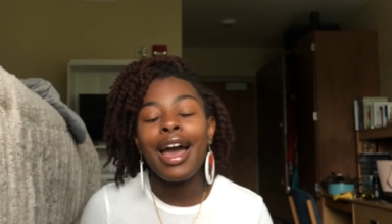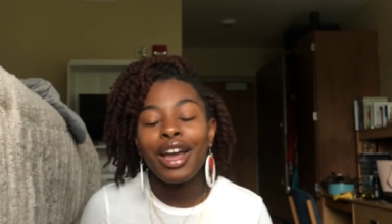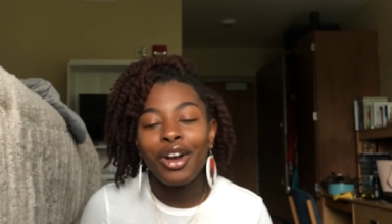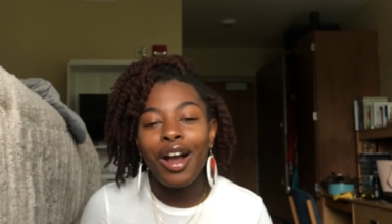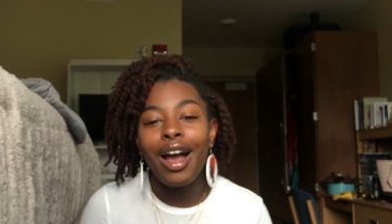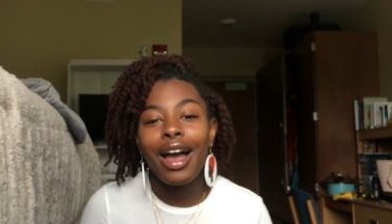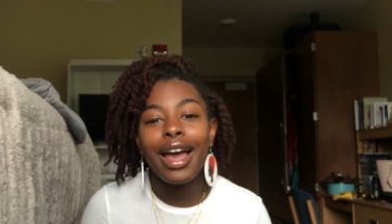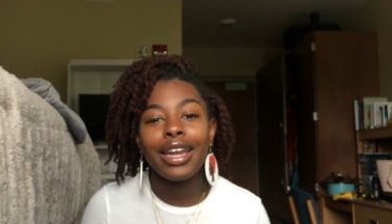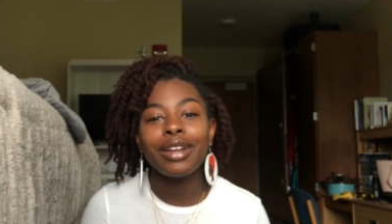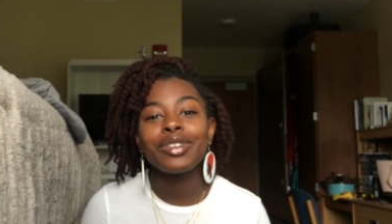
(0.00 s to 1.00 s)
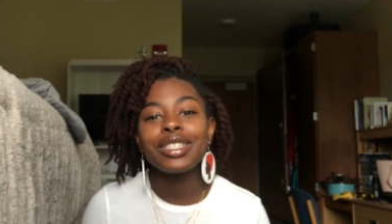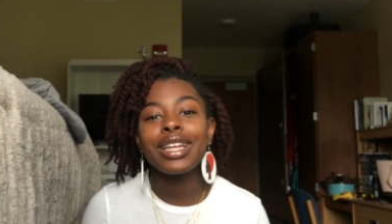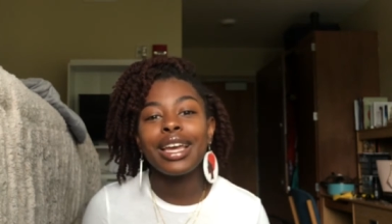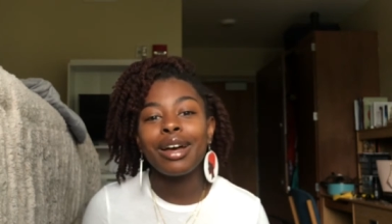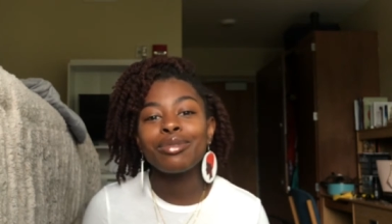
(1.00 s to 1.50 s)
I cry and I'm just
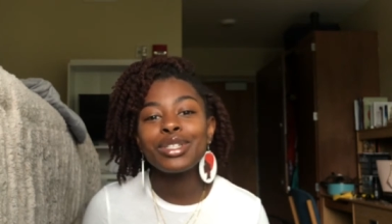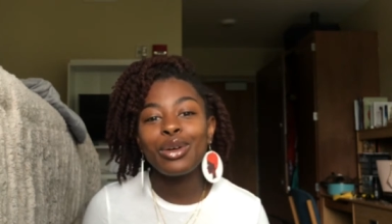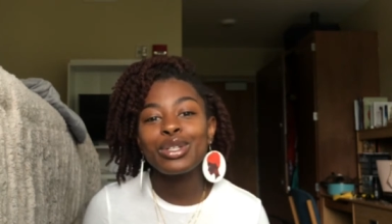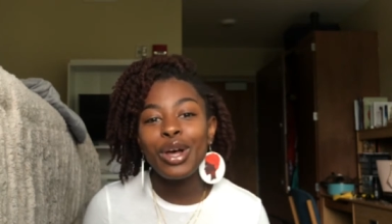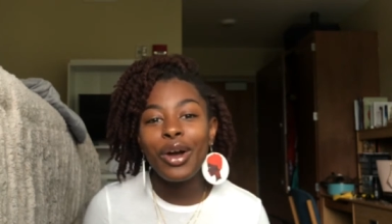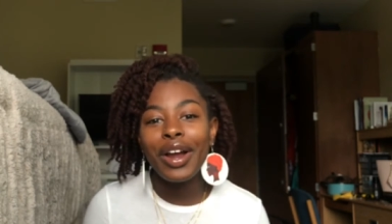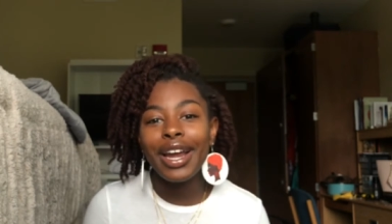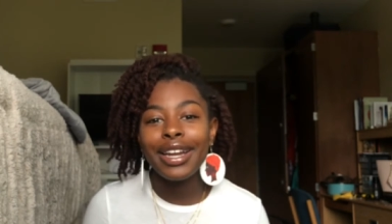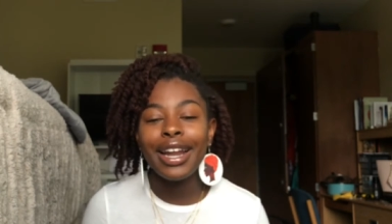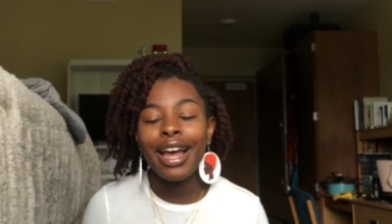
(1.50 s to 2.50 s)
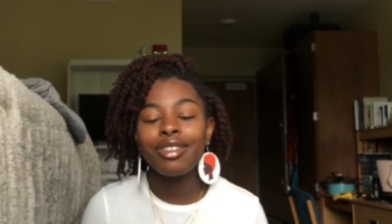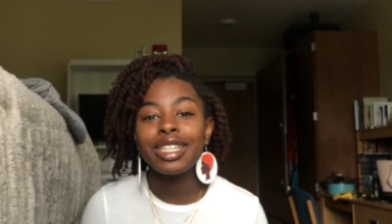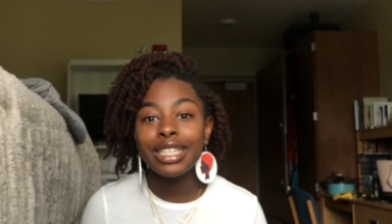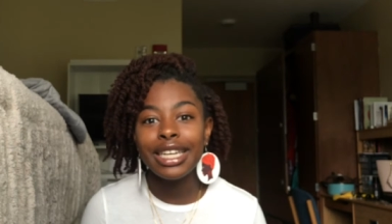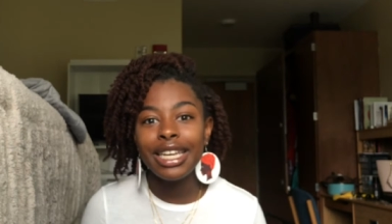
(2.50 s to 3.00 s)
like, I'm so sorry that I have to
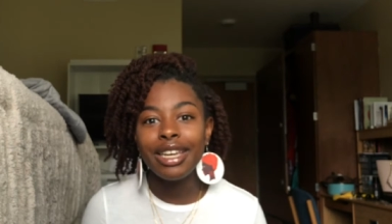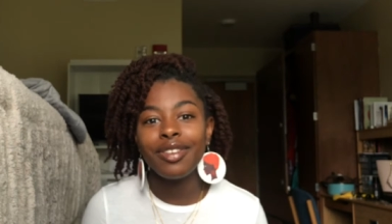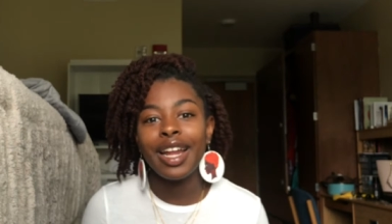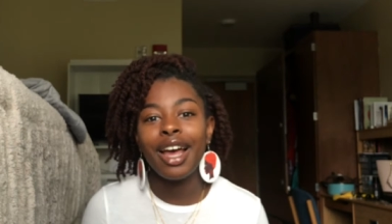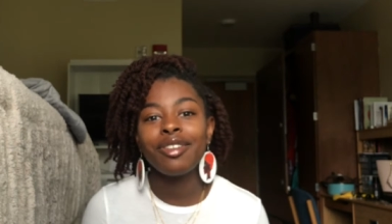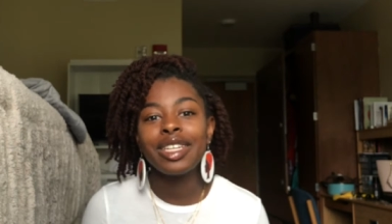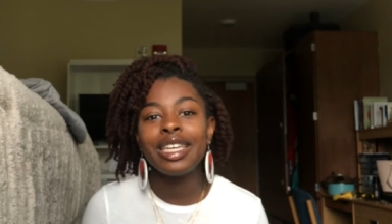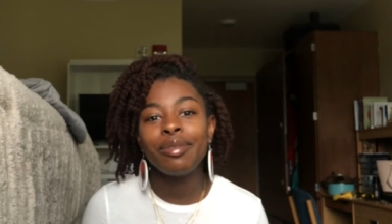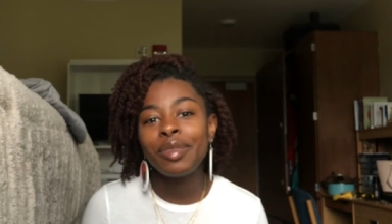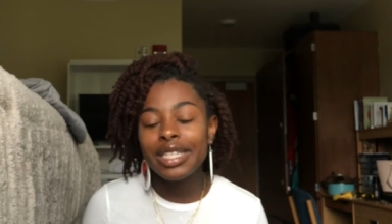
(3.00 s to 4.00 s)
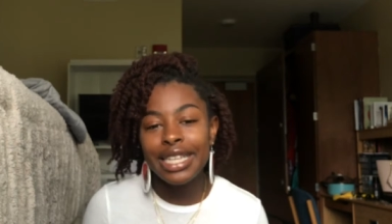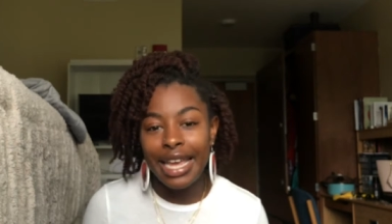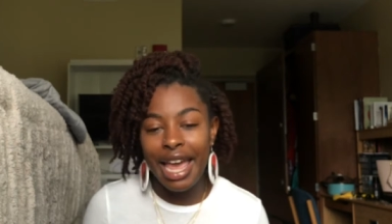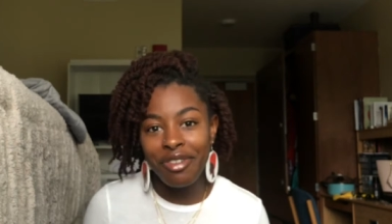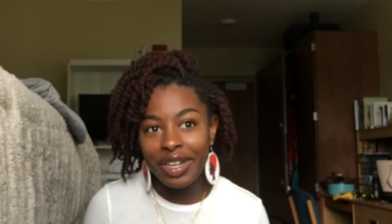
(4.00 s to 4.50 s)
leave and I have to keep
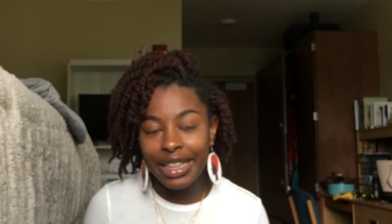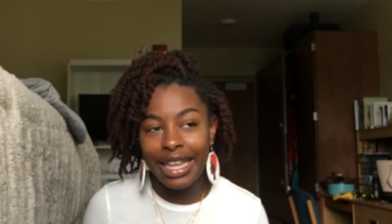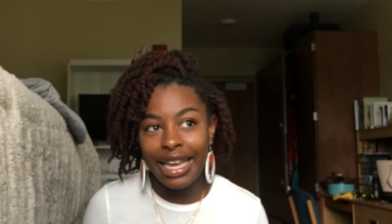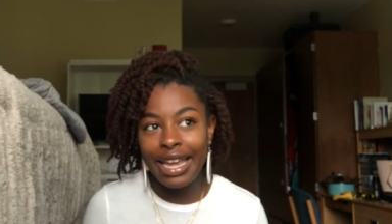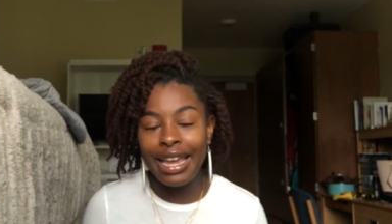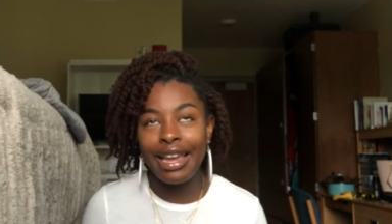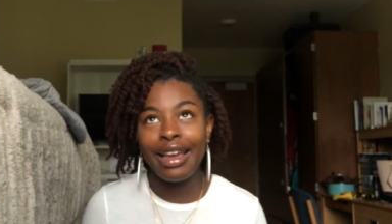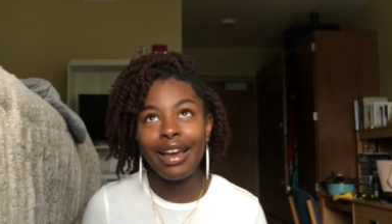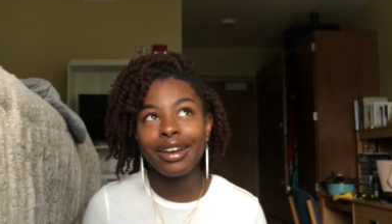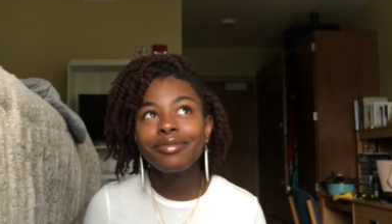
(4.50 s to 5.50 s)
missing everything.